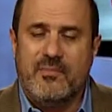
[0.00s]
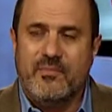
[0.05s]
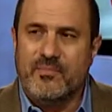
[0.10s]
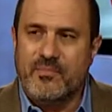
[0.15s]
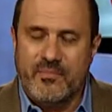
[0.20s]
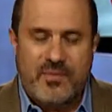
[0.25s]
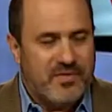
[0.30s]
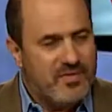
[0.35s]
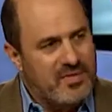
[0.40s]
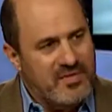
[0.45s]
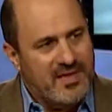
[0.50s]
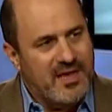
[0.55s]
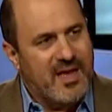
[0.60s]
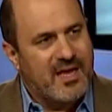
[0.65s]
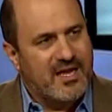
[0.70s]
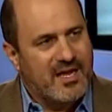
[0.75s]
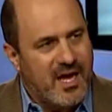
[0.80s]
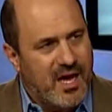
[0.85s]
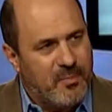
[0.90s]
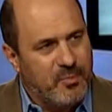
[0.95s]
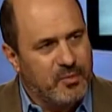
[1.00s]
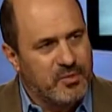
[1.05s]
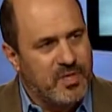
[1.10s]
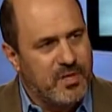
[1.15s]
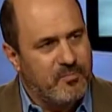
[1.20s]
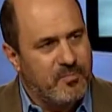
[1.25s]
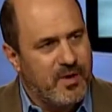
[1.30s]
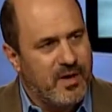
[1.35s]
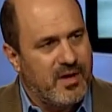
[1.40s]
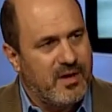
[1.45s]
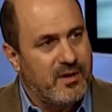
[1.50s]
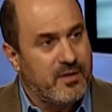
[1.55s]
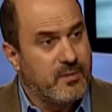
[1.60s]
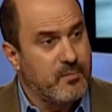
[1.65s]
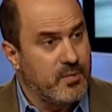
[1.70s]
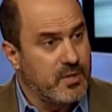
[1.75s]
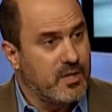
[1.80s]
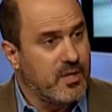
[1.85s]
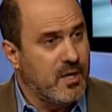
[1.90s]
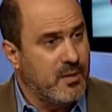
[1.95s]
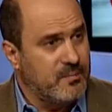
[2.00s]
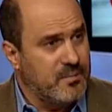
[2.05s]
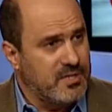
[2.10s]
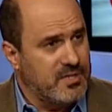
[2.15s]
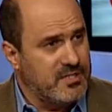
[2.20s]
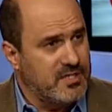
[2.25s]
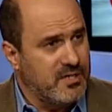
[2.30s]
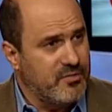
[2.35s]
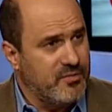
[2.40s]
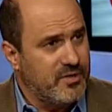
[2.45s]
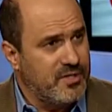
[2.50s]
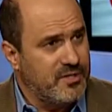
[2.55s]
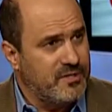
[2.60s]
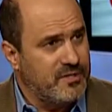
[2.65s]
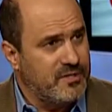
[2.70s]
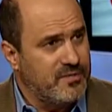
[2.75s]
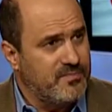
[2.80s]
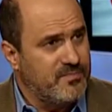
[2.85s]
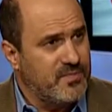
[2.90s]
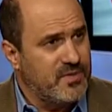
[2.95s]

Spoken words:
But then they got gobbled up by a big company. Is that right? Mm-hmm.